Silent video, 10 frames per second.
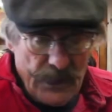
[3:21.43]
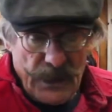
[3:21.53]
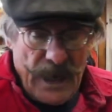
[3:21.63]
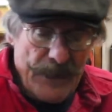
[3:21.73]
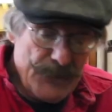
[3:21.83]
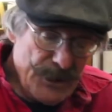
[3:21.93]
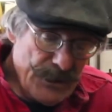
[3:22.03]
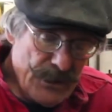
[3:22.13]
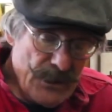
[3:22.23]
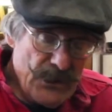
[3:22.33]
came
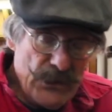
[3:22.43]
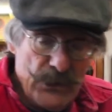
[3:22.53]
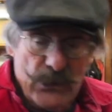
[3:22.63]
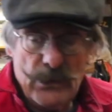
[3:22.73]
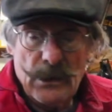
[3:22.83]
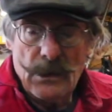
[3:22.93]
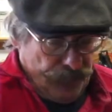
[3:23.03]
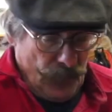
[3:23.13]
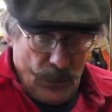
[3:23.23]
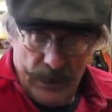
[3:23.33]
to.
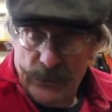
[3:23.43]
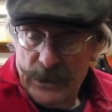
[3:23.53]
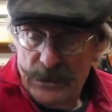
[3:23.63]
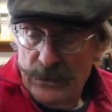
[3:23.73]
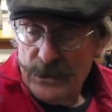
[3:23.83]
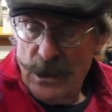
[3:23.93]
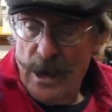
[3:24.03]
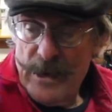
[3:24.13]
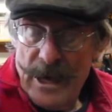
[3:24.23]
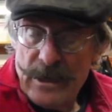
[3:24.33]
The only thing we could do was
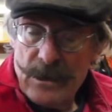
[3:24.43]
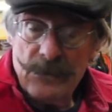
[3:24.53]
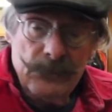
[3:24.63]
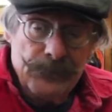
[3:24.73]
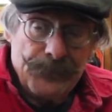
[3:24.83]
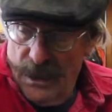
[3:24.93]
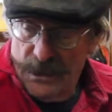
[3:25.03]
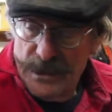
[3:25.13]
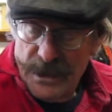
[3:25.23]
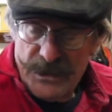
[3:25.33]
climb out of there.
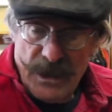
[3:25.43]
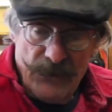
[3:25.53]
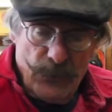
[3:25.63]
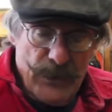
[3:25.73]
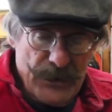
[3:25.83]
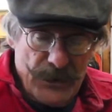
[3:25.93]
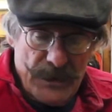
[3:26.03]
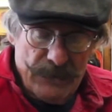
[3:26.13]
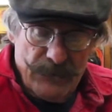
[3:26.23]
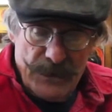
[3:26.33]
Did several
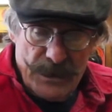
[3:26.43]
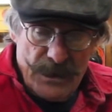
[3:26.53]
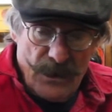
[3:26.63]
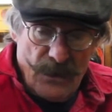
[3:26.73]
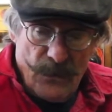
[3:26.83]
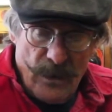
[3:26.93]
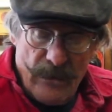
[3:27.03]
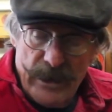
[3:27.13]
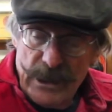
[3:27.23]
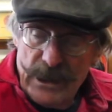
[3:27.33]
pitches to where
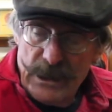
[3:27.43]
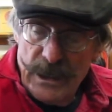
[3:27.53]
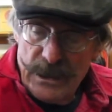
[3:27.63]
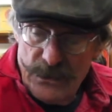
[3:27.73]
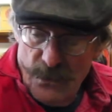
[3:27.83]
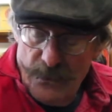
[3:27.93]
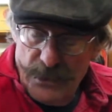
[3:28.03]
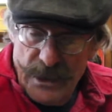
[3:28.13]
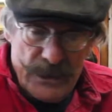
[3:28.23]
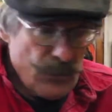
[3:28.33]
we could get to a place